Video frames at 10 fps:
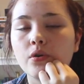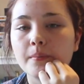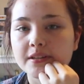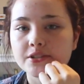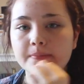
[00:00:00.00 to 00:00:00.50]

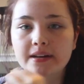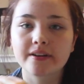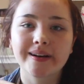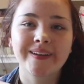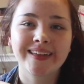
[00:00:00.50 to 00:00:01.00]
much
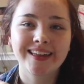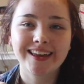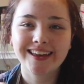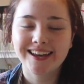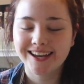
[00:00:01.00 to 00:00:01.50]
better
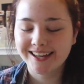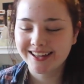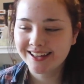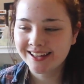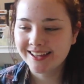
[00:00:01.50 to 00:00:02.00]

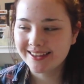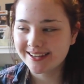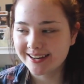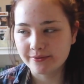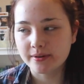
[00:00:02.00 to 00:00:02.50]

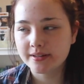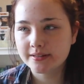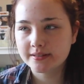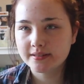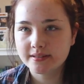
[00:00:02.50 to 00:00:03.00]
than I
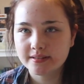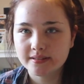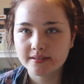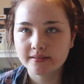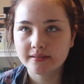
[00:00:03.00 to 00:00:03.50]

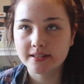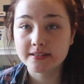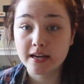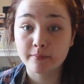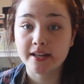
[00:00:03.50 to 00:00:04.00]
was this
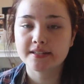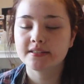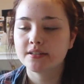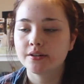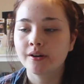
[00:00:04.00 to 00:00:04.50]
time
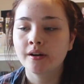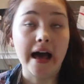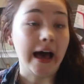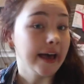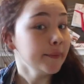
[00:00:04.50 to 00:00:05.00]
last year.
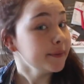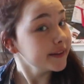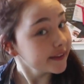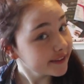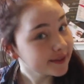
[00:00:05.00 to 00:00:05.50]
I'm
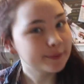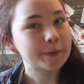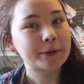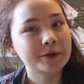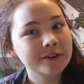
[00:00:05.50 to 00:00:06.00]
living
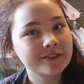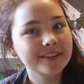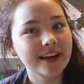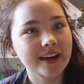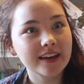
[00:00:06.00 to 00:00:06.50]
proof
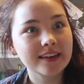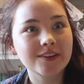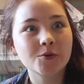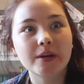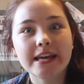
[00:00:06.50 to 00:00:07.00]
that
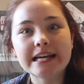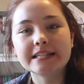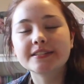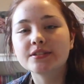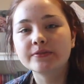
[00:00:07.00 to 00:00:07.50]
you
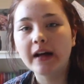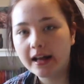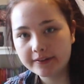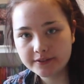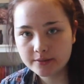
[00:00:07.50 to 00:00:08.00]
can
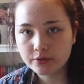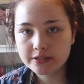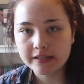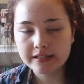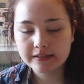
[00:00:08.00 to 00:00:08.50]
survive
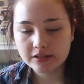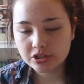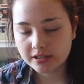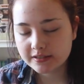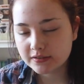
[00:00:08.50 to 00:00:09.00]

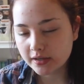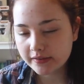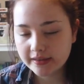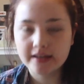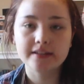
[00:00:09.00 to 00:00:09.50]
depersonalization. It's
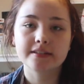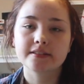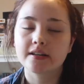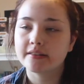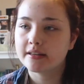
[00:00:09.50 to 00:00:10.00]
not the end.
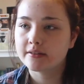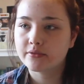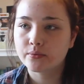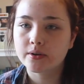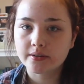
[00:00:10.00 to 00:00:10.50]
It's not the end of
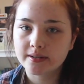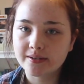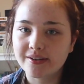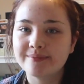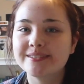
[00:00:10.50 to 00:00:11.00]
the world. You
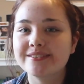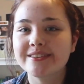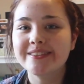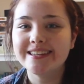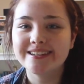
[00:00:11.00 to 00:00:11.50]
know, I'm
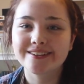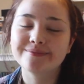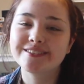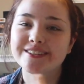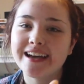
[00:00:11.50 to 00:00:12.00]
doing theater,
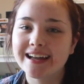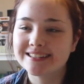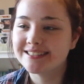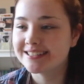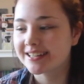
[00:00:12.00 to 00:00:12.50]
I'm doing
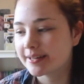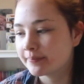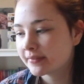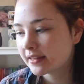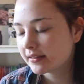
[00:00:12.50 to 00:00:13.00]
acting, I'm